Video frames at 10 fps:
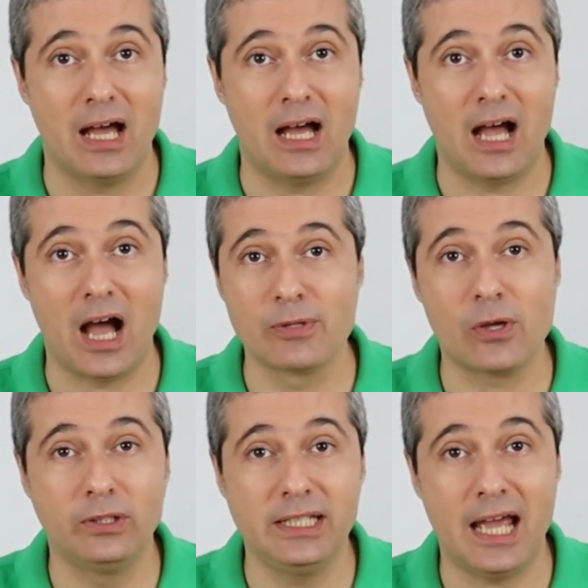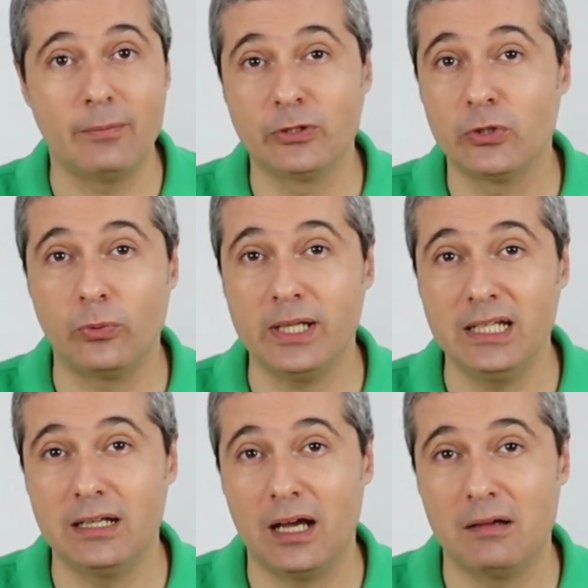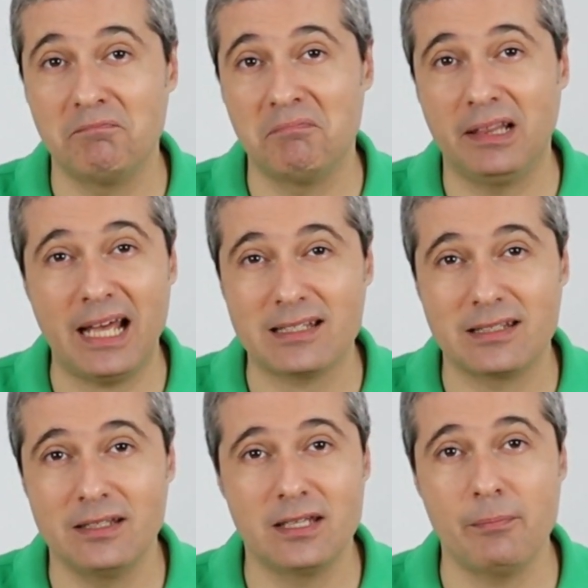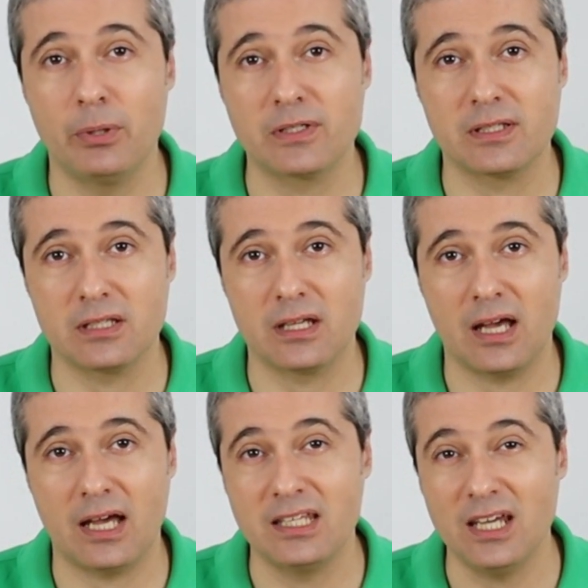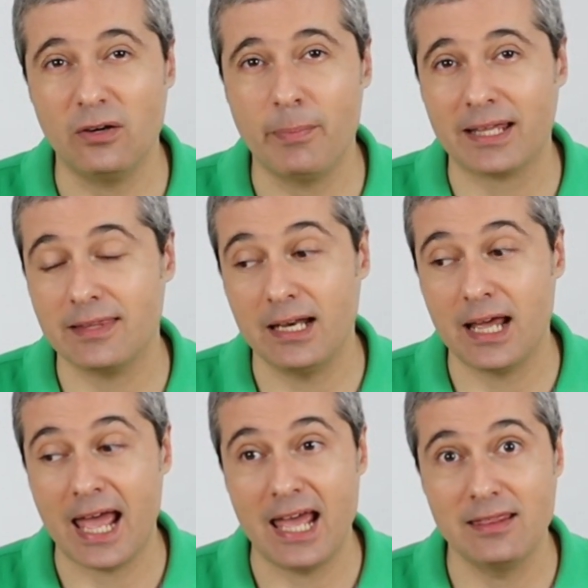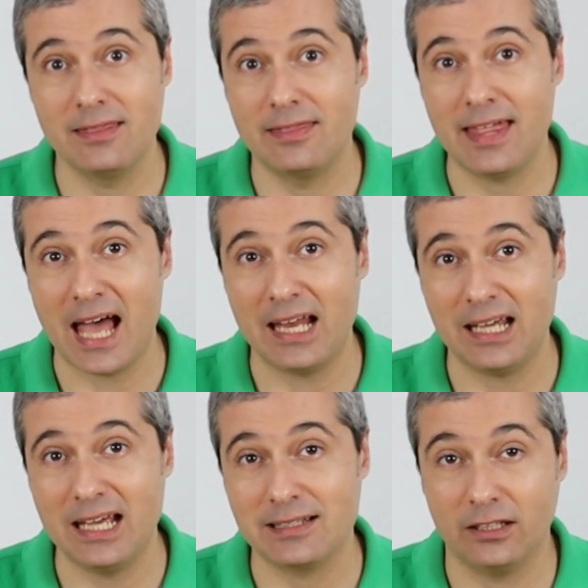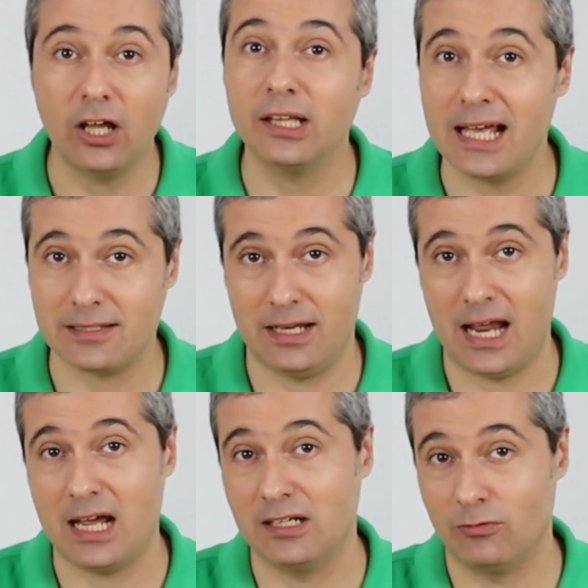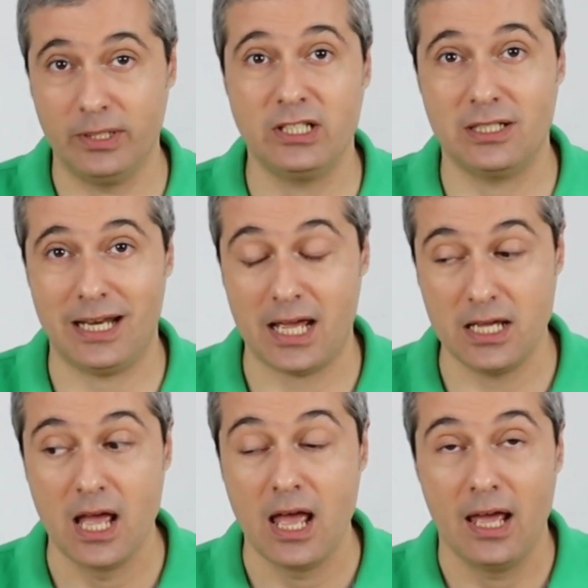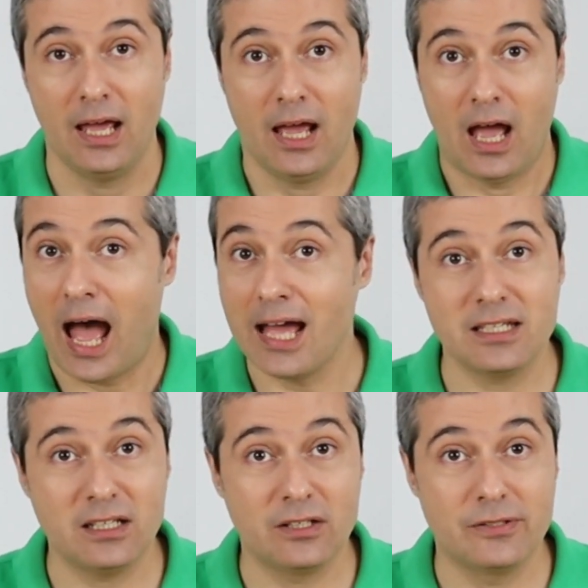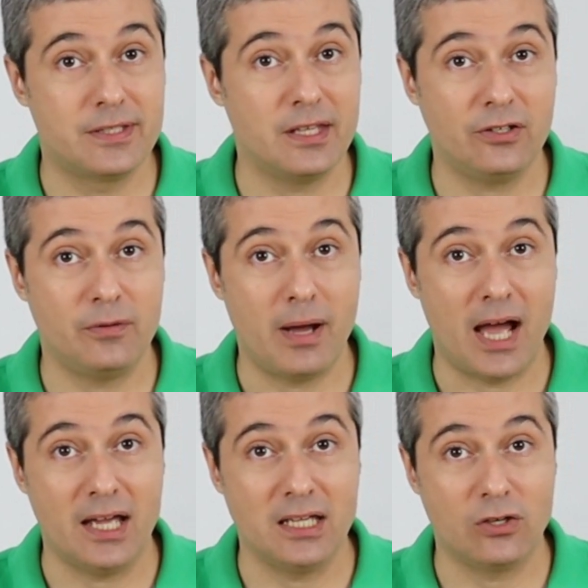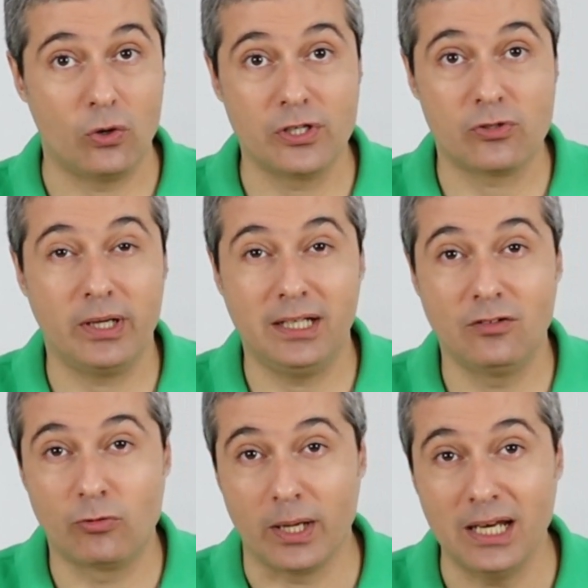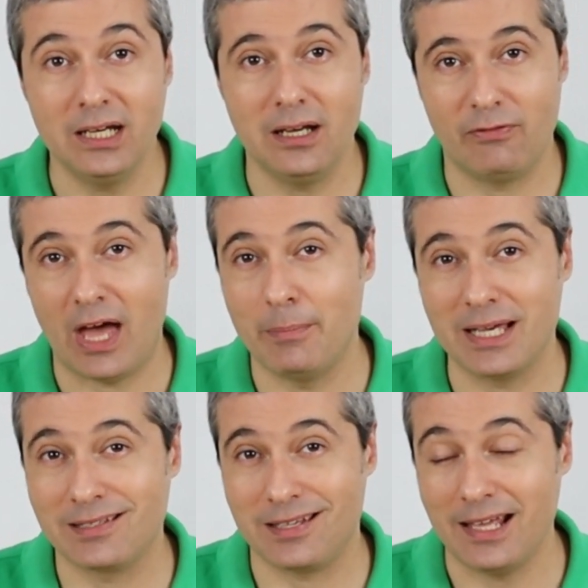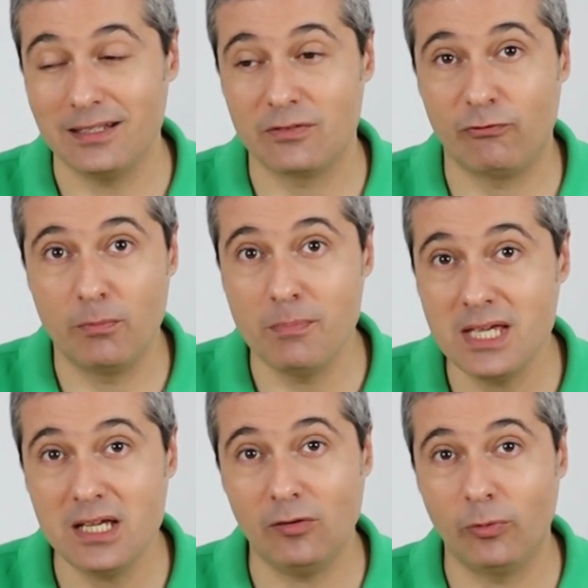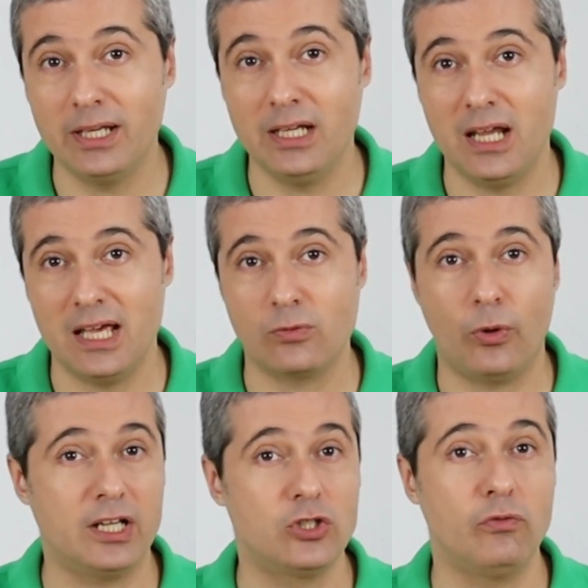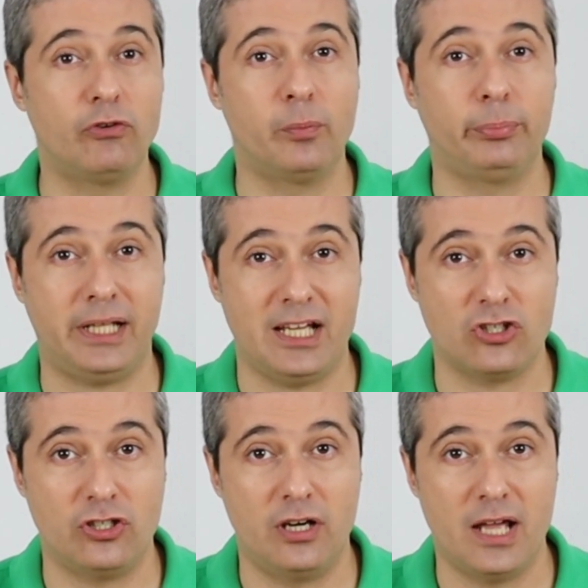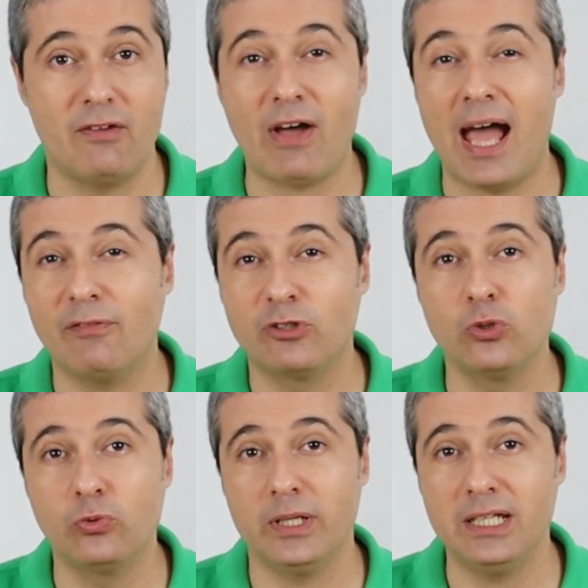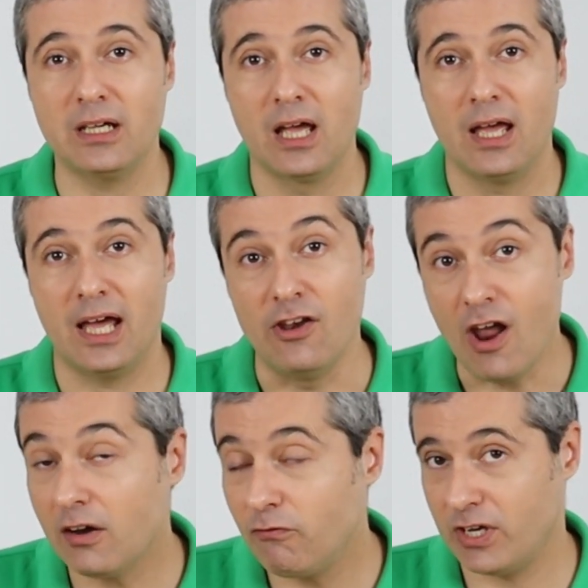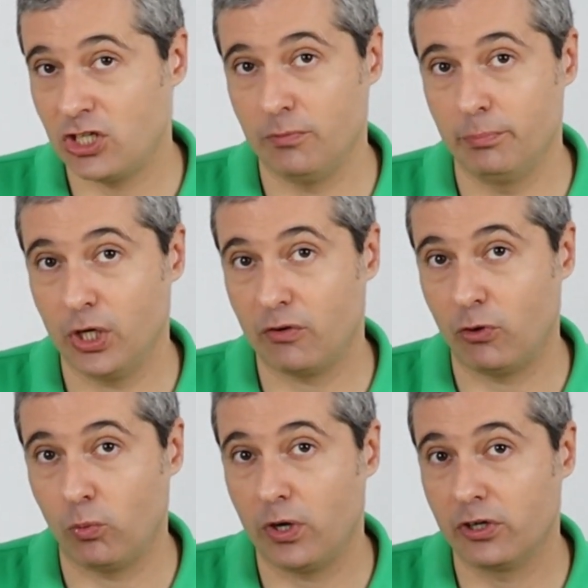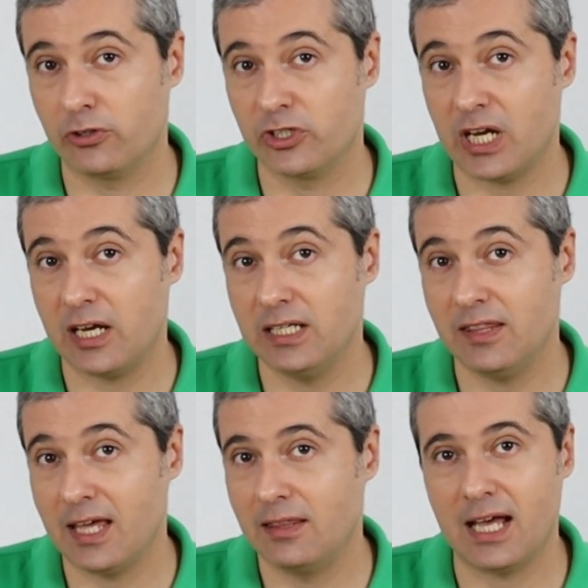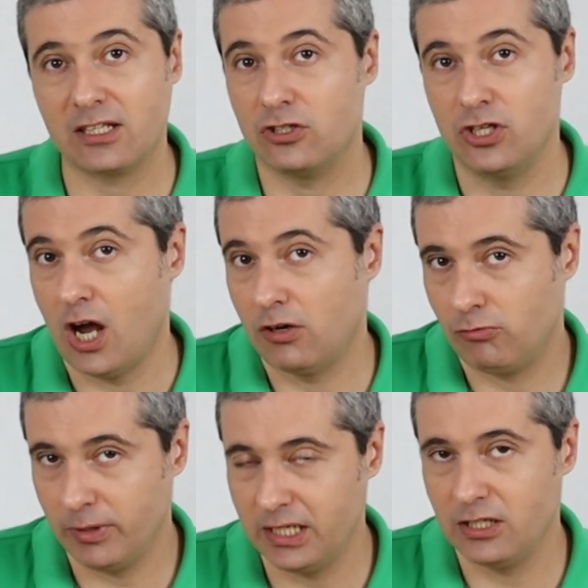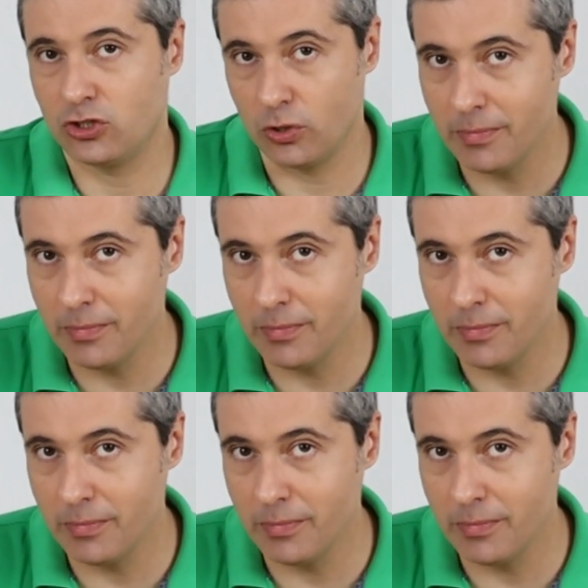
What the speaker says: I was only able to read less than 10 books a year back then, and that is a lot less than I read today. I didn't consider my course reading, if that makes sense. For me, reading is what I do for pleasure. If I have to read a non-fiction book for work or study, then that's not reading to